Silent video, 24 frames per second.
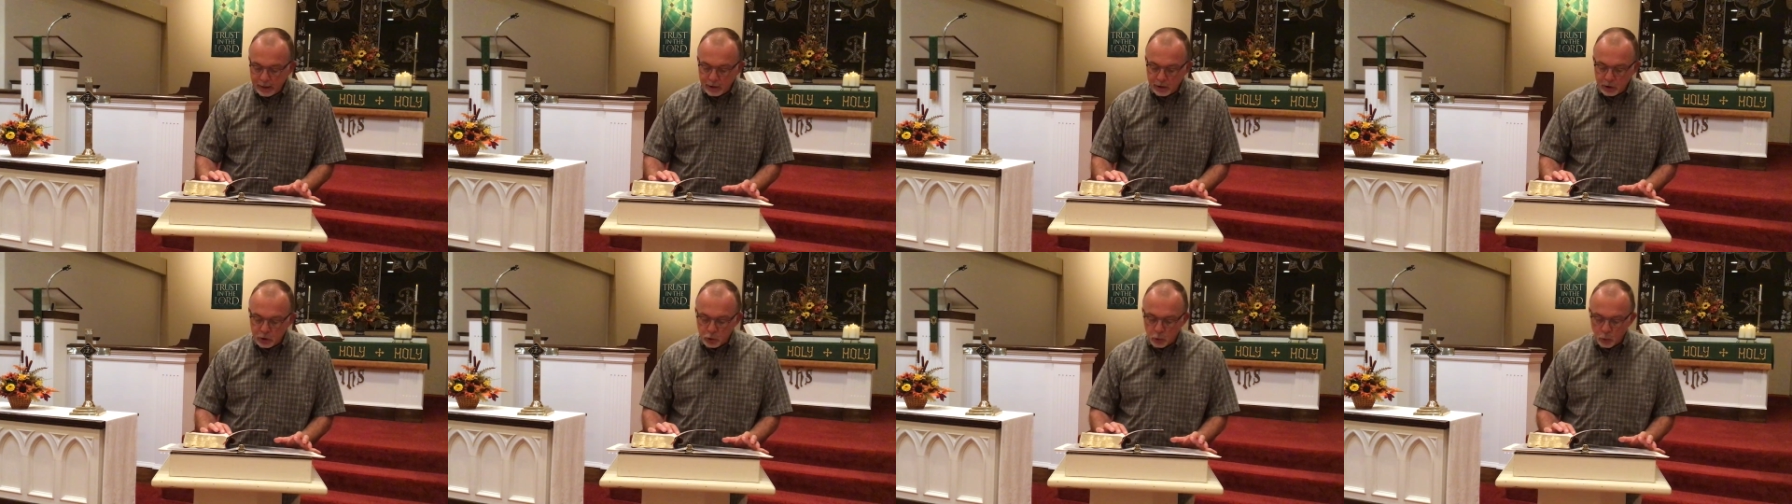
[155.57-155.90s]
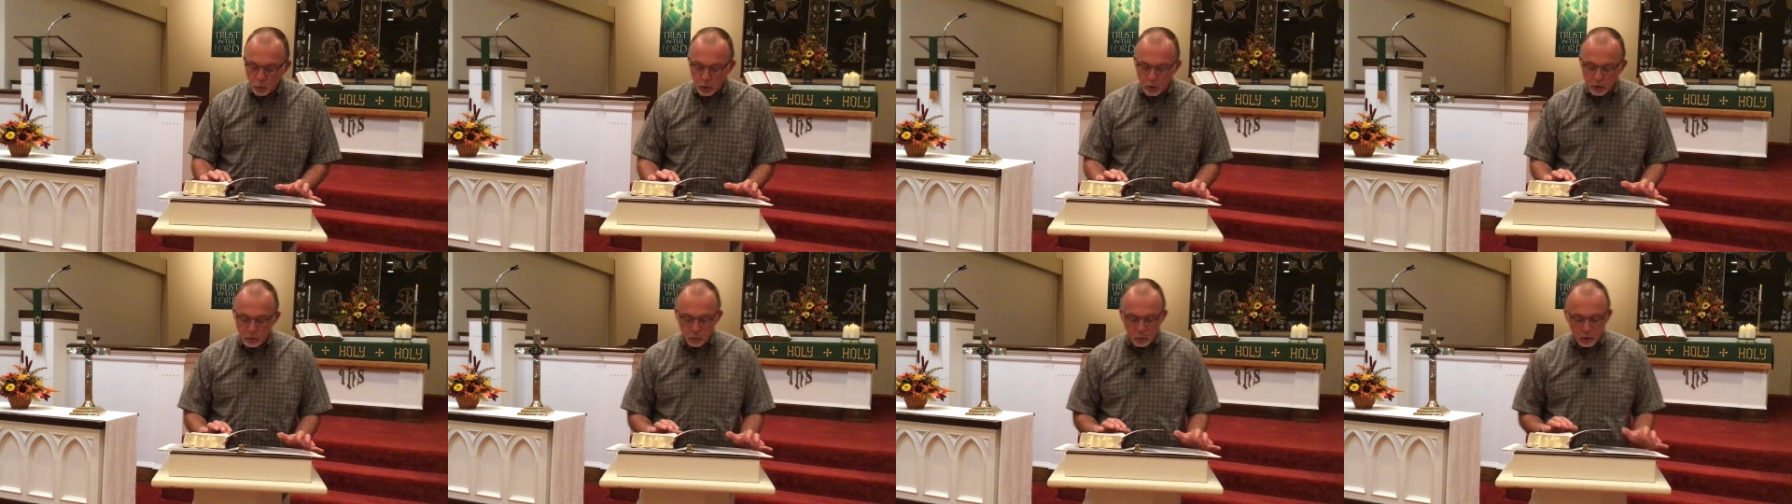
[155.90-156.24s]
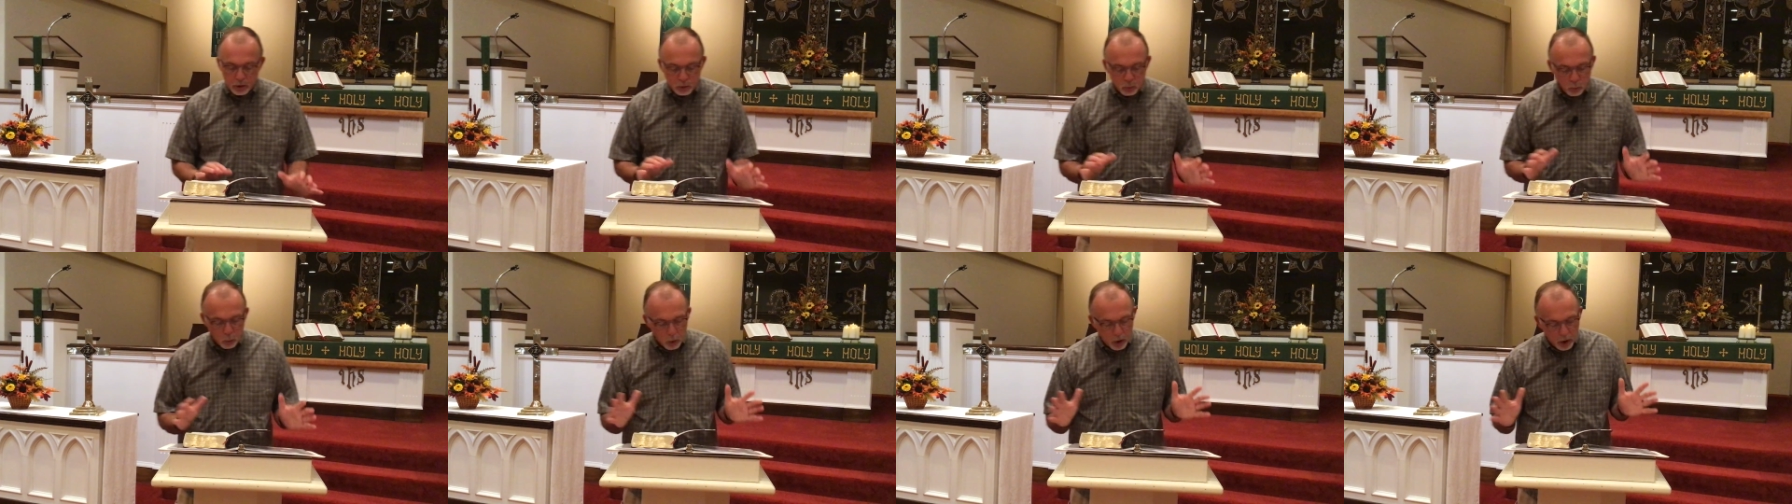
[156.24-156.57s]
of the Jordan
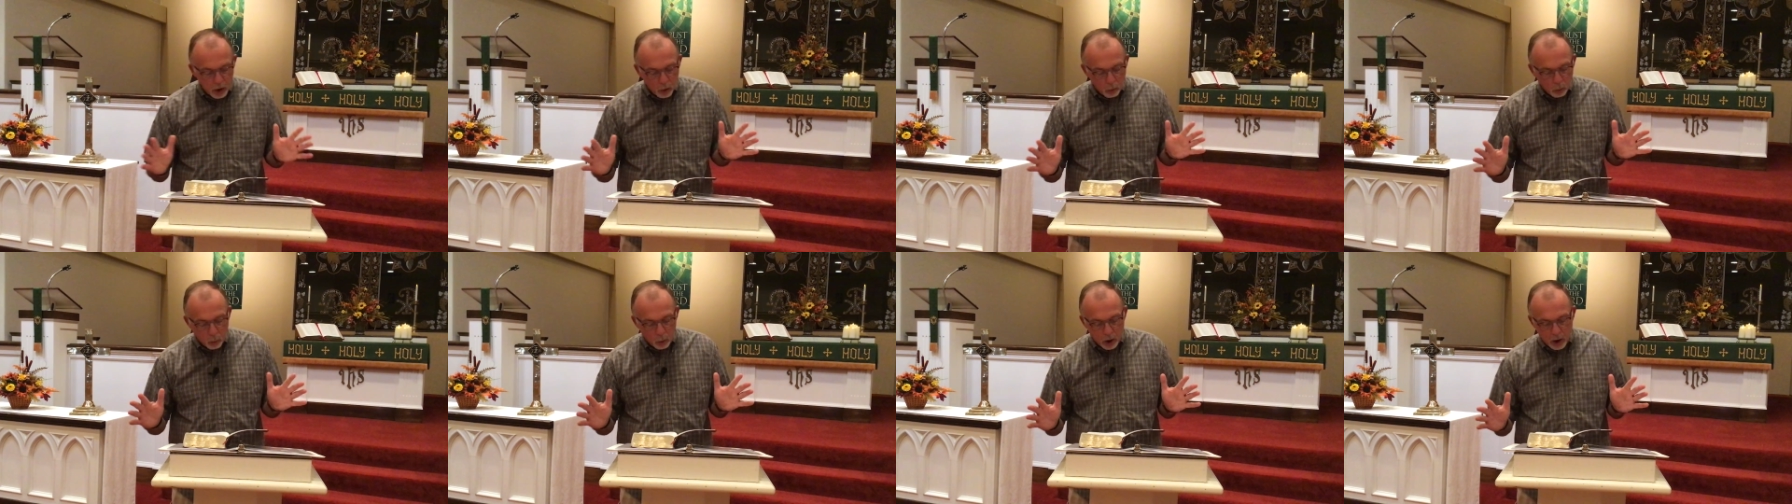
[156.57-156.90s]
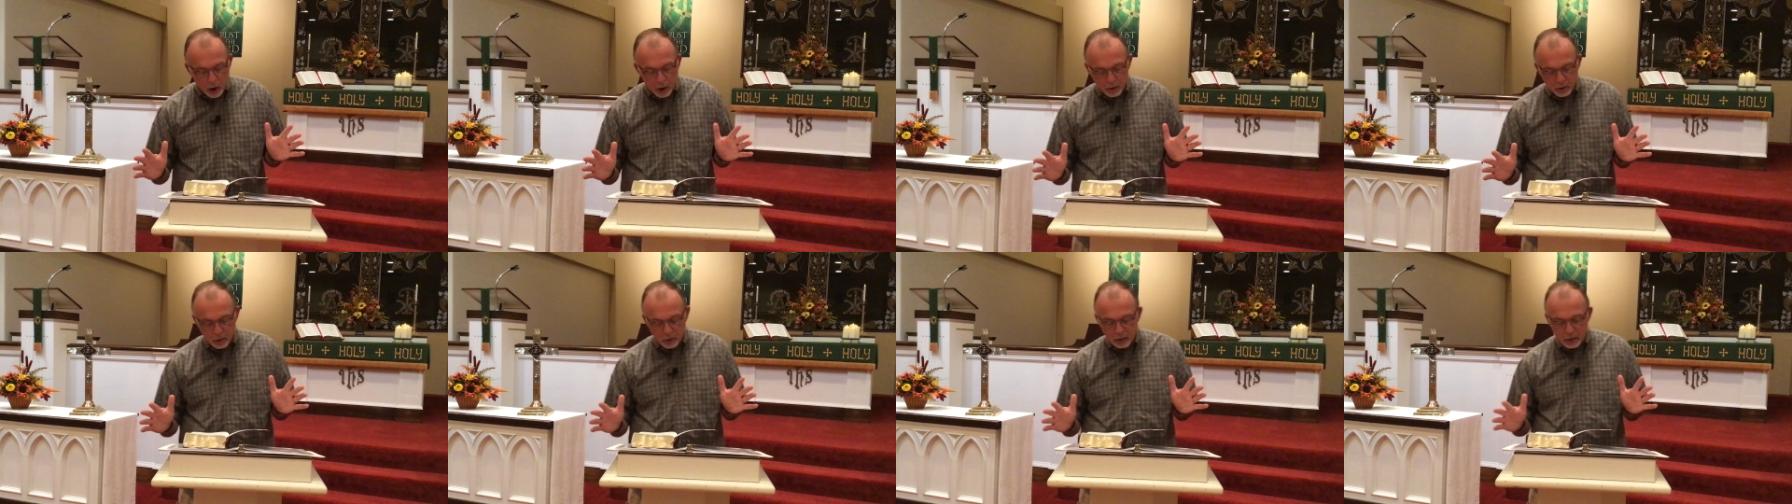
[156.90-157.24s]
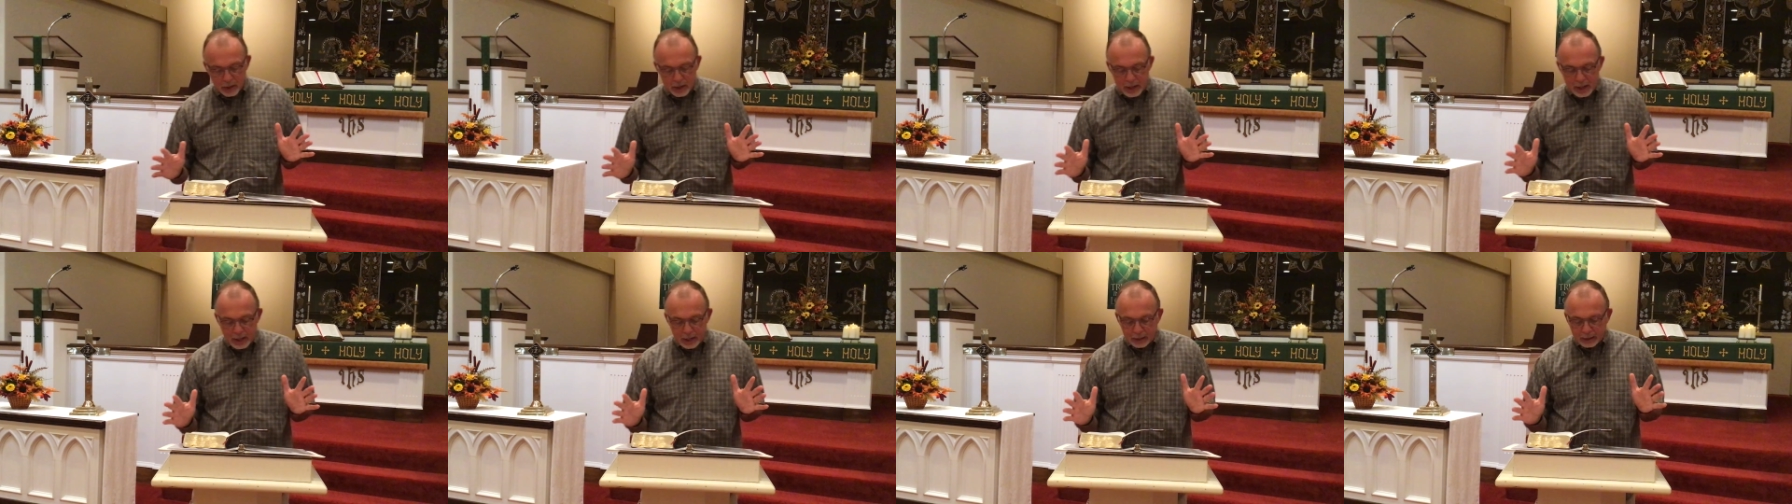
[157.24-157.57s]
was well watered,
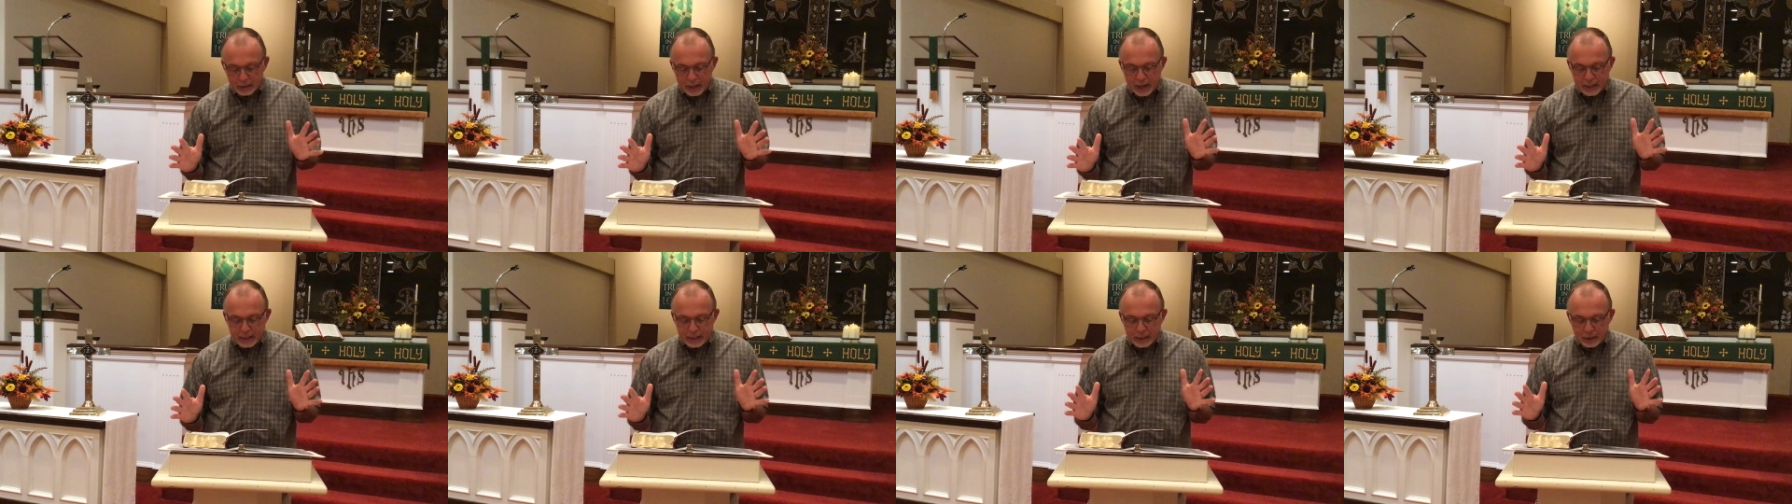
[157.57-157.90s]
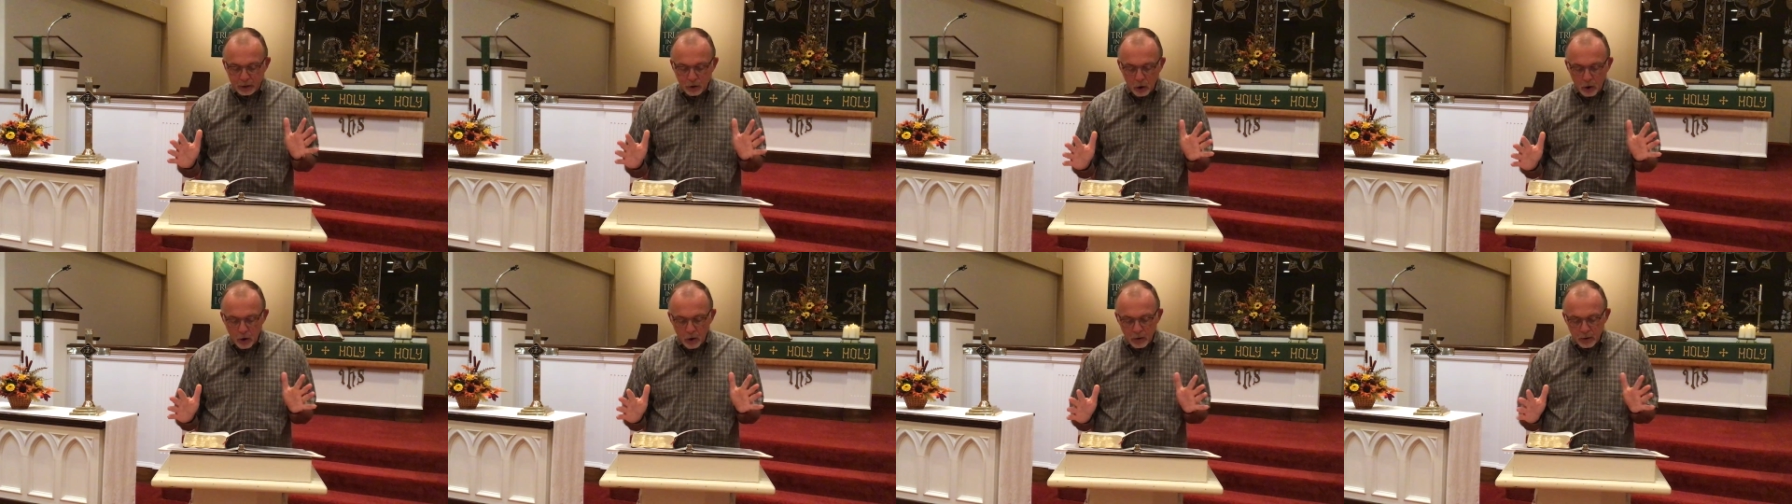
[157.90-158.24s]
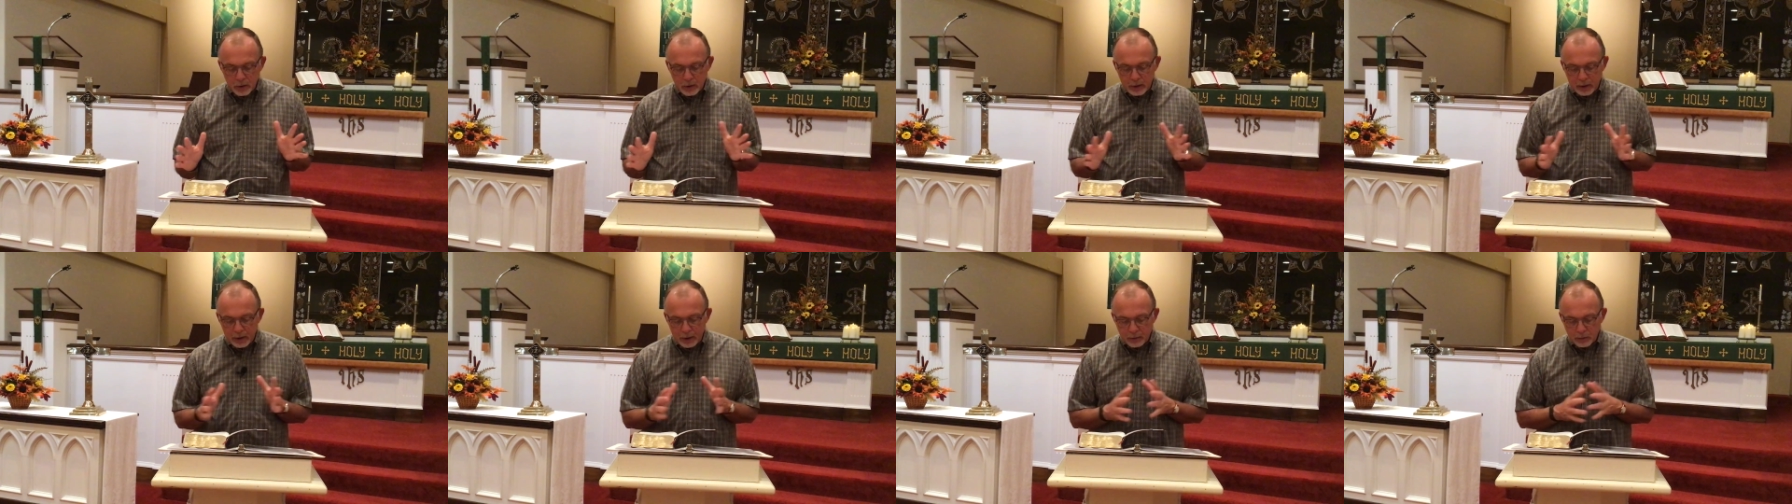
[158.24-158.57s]
like the
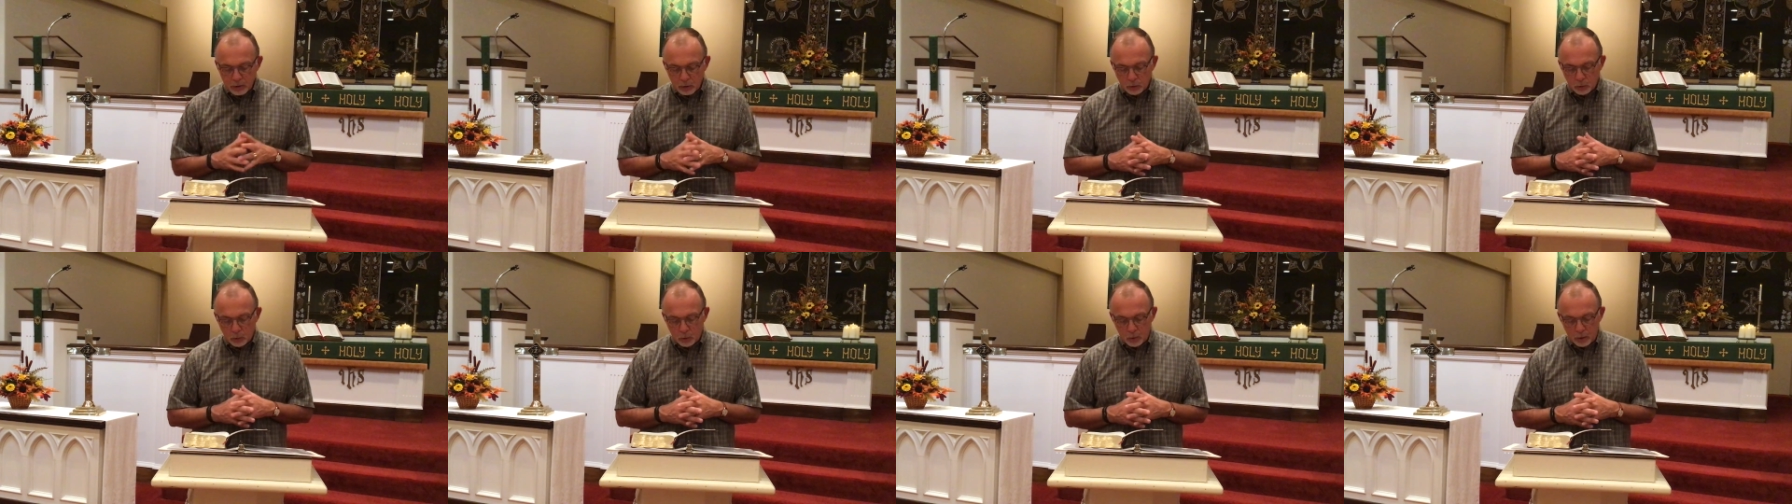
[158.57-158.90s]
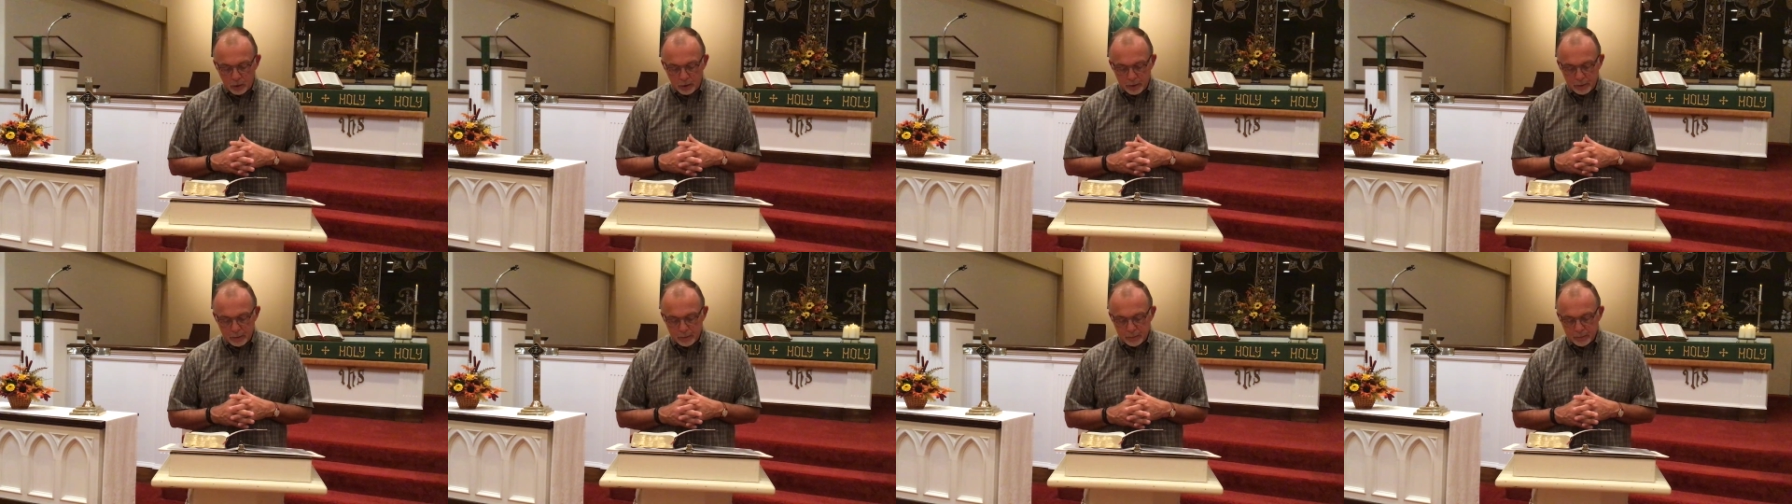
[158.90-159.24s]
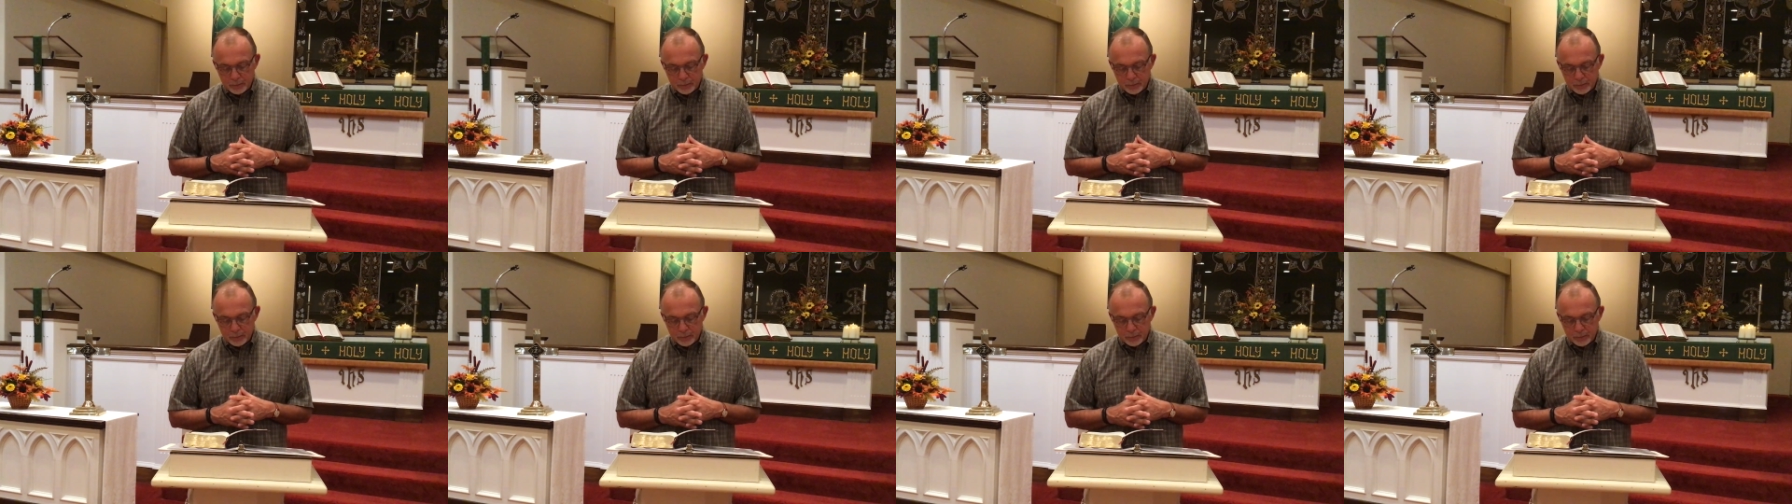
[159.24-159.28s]
garden of the Lord,